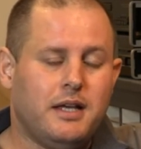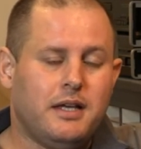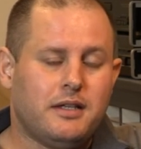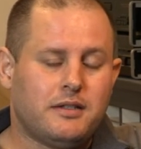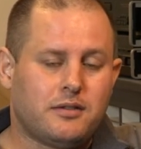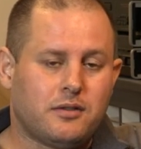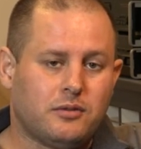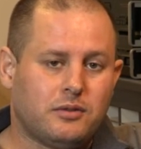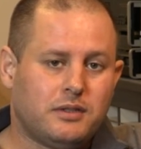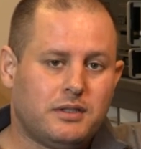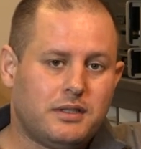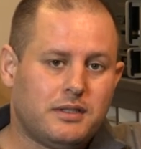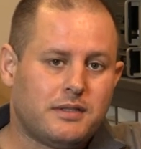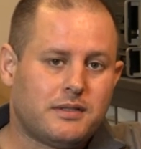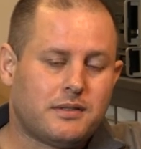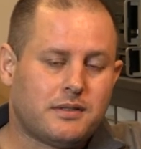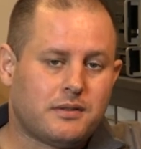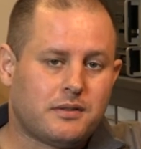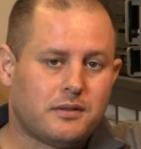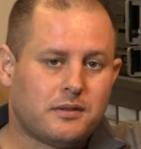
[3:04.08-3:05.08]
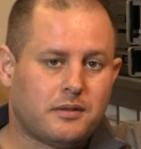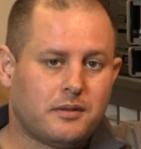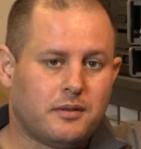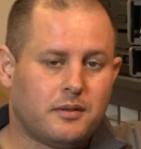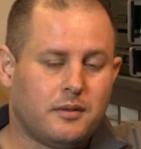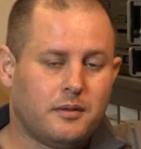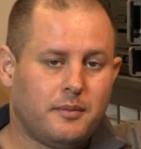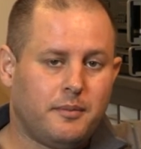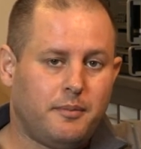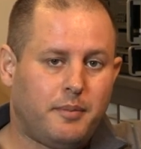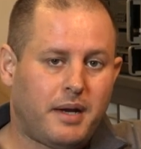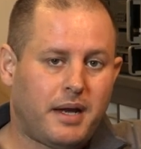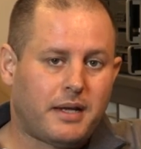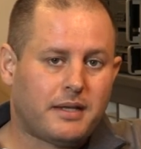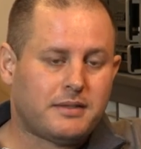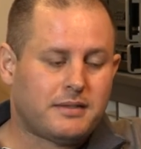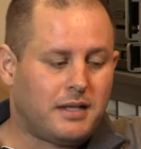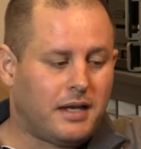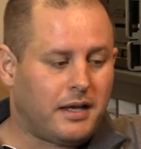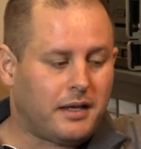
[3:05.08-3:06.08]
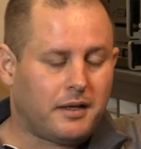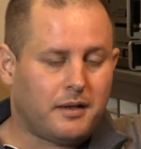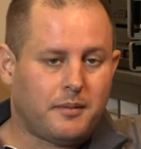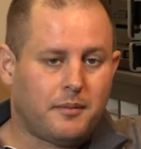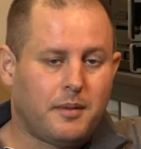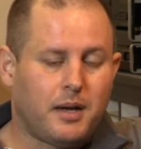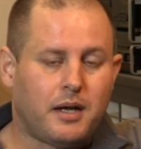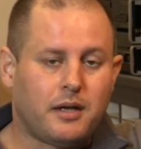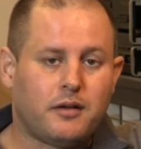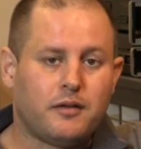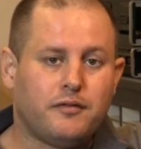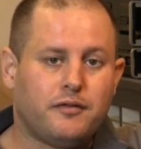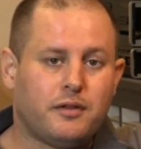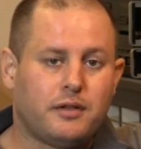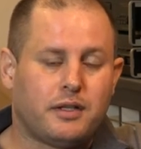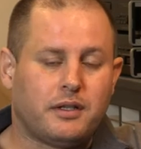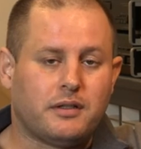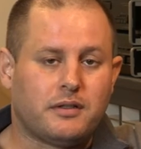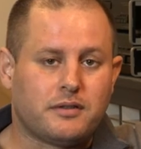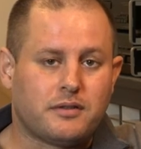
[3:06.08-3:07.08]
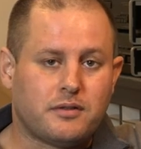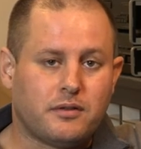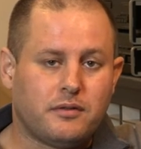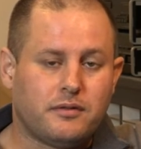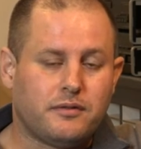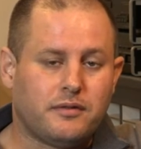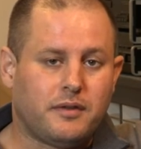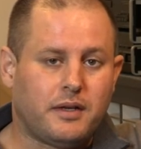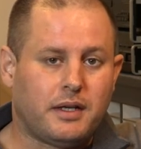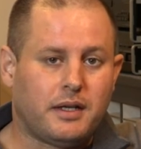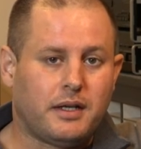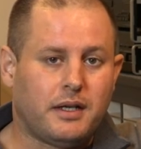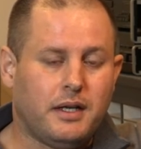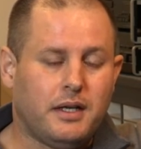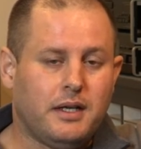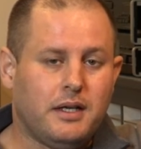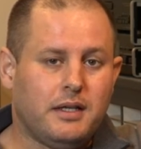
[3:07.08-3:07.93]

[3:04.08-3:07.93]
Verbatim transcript: so these packs like a microphone and a software,